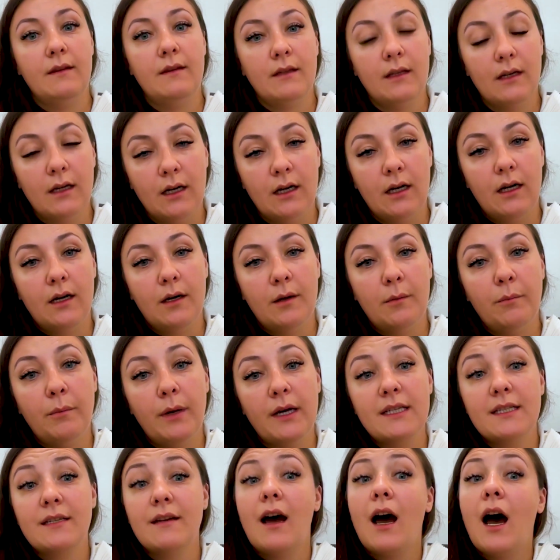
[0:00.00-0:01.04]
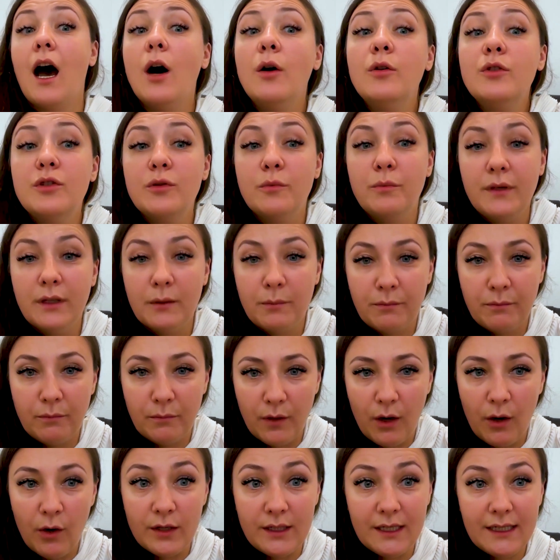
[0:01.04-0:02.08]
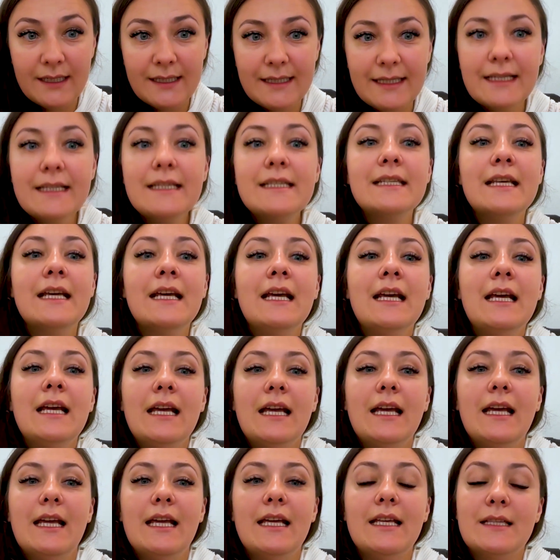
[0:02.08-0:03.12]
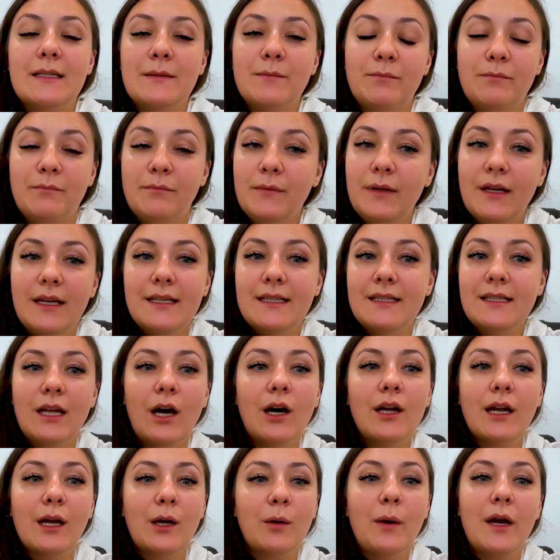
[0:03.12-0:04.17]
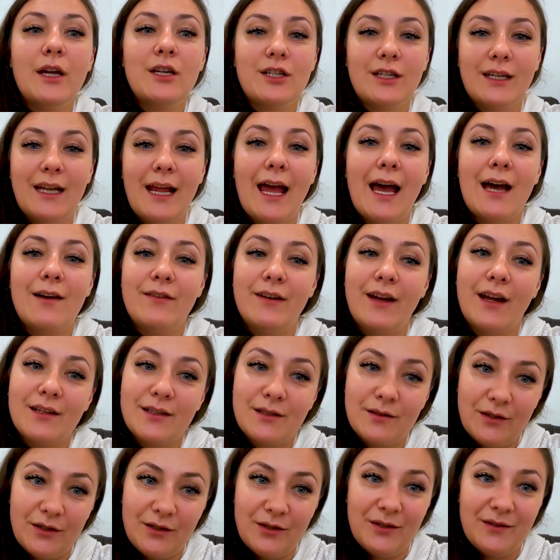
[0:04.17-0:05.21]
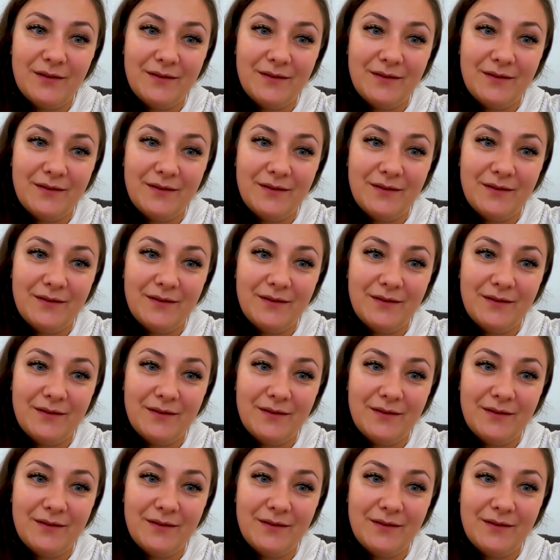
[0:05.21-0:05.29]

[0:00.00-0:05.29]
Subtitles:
but how to build audiences is not a question I have an answer to.